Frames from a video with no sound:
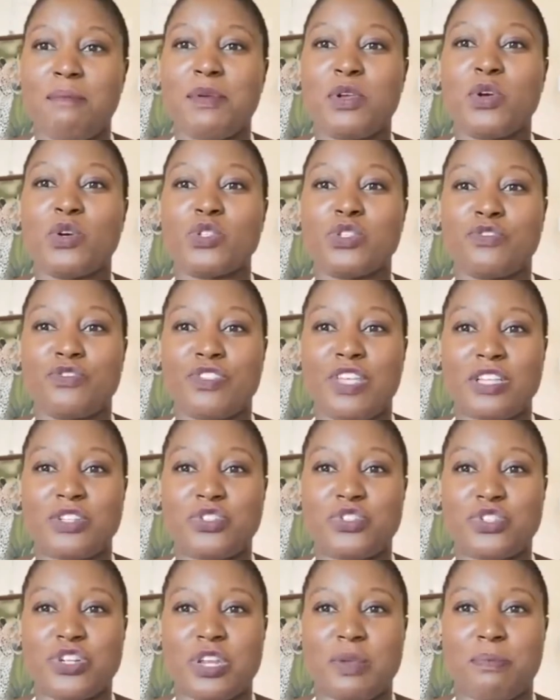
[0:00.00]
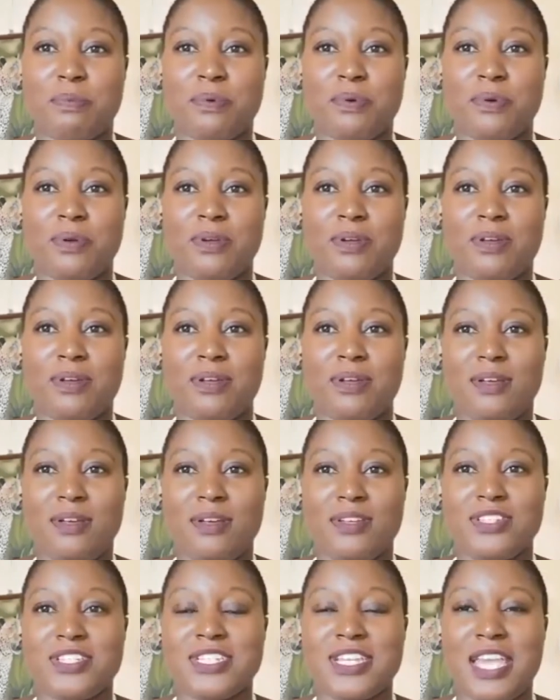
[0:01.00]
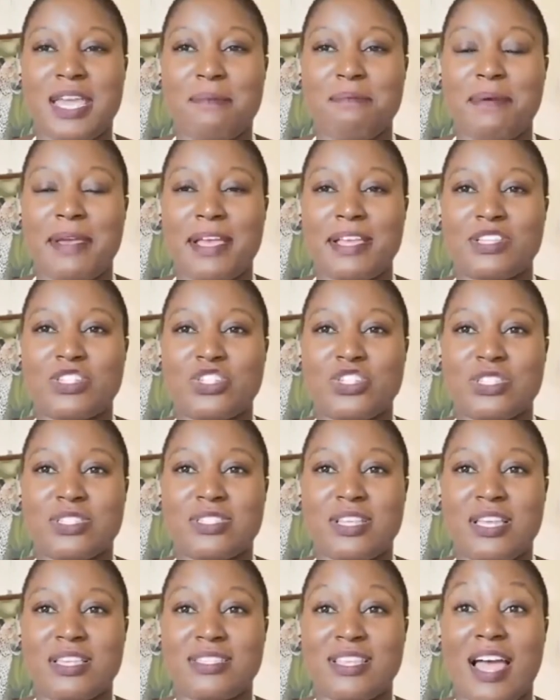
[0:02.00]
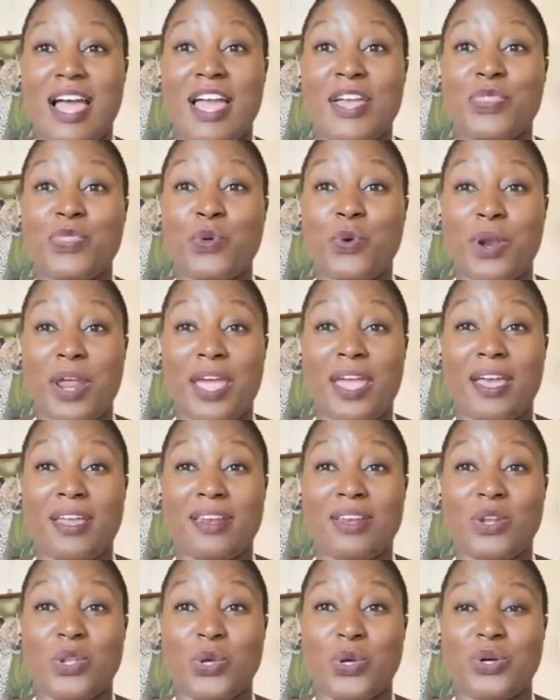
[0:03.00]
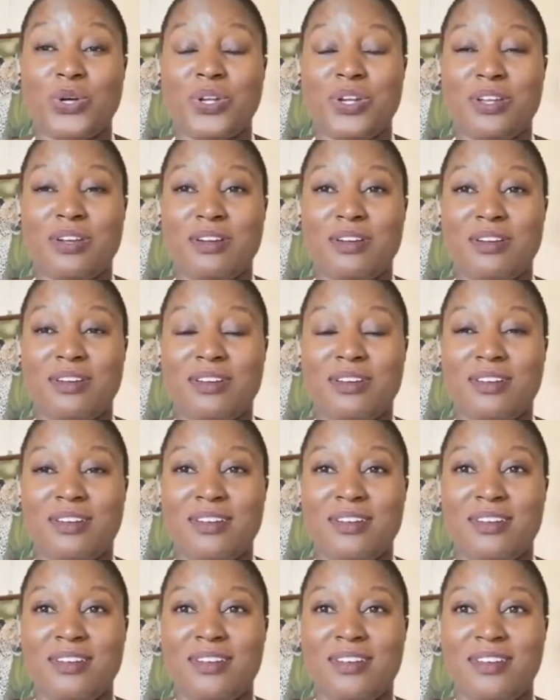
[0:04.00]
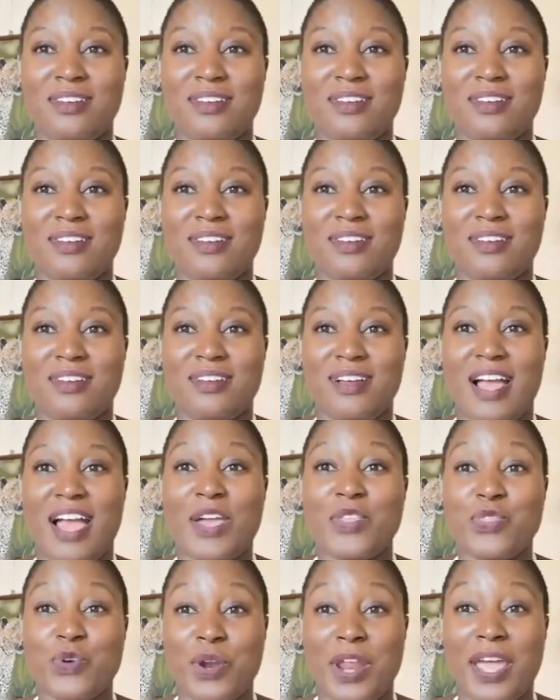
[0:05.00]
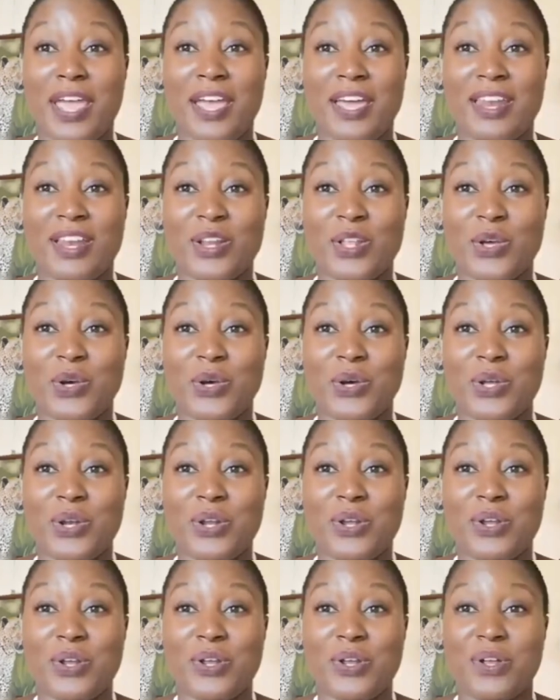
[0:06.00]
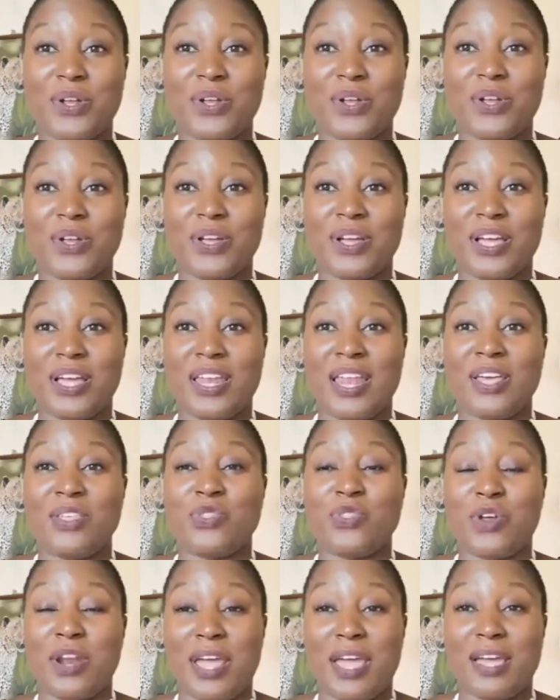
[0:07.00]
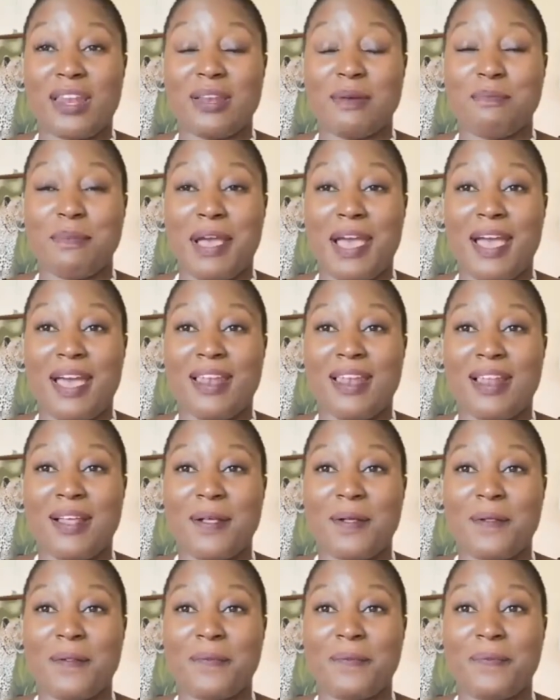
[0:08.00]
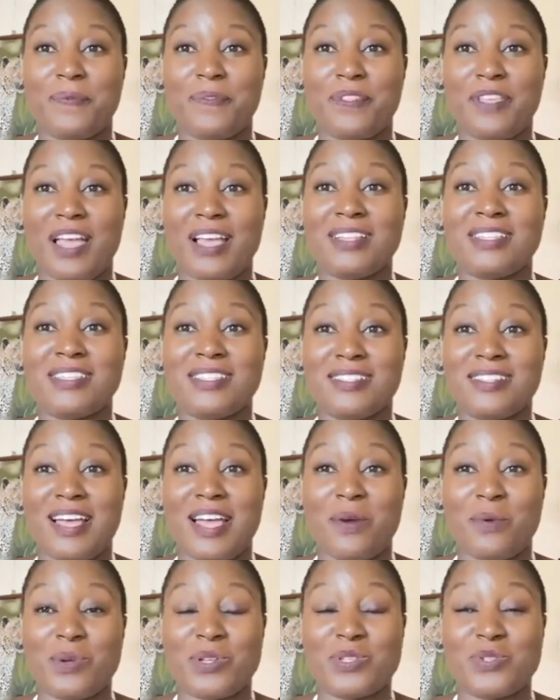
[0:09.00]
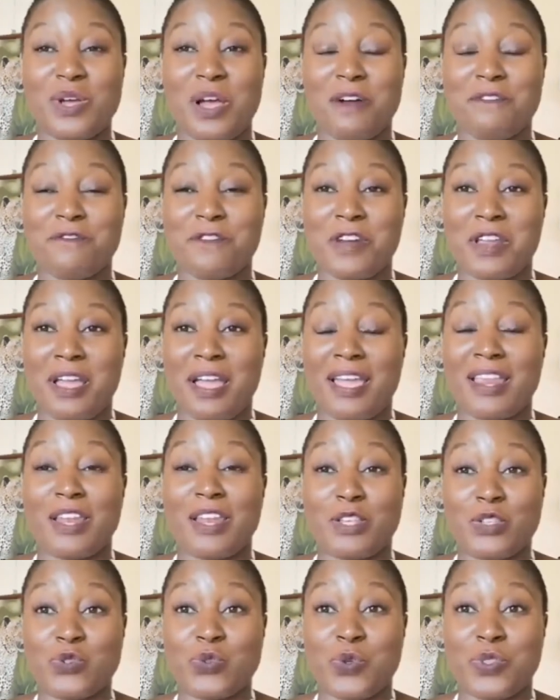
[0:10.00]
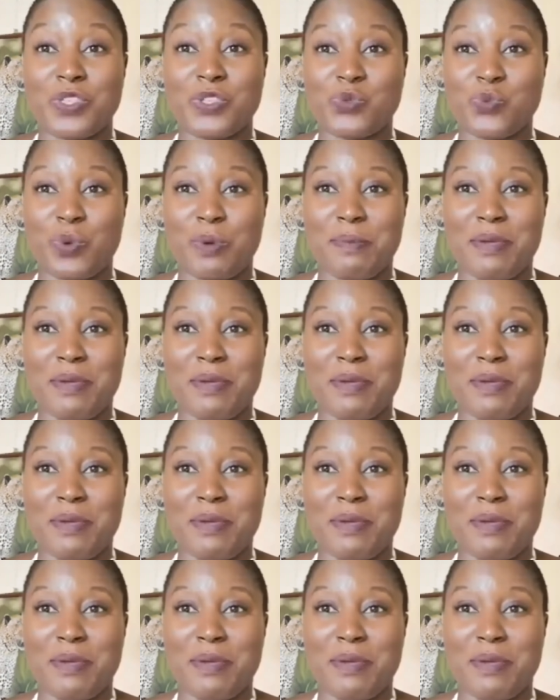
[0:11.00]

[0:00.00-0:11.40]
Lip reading: because of that trip. She came back and she says, I thought I had it good. I thought I had it good. And I thought I had it bad until I went to Africa and I saw these